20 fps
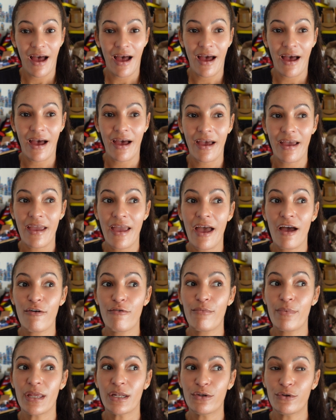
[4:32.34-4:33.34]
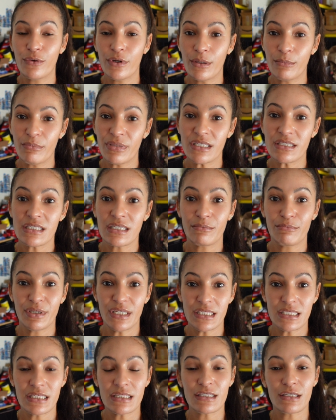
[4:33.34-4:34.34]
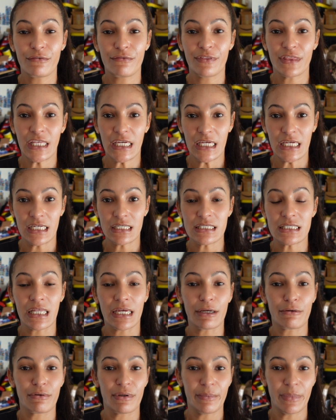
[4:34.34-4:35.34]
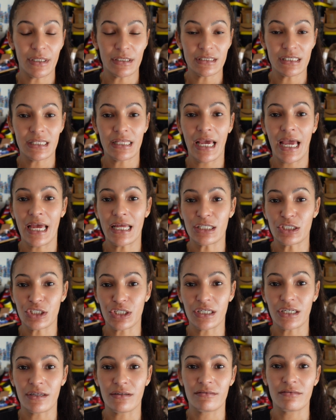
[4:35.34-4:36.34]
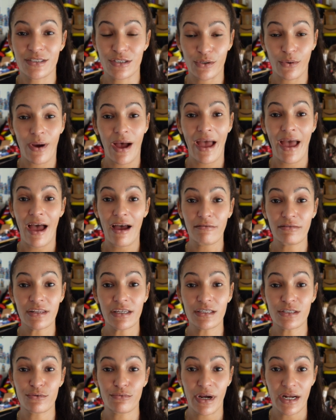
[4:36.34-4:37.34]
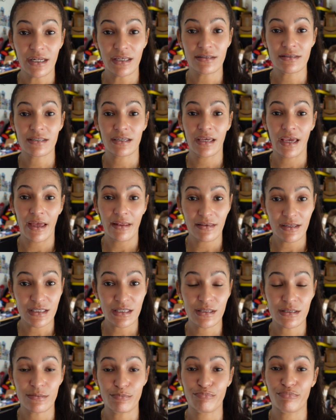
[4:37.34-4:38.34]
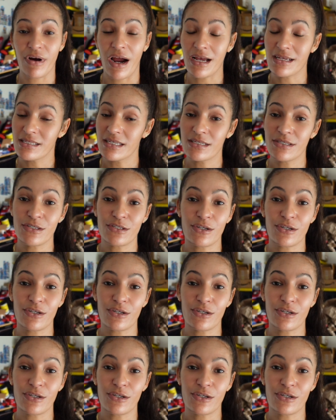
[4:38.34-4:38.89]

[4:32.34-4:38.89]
I have been doing bits and pieces of things like rebuilding the engine. So I have things ready to get this process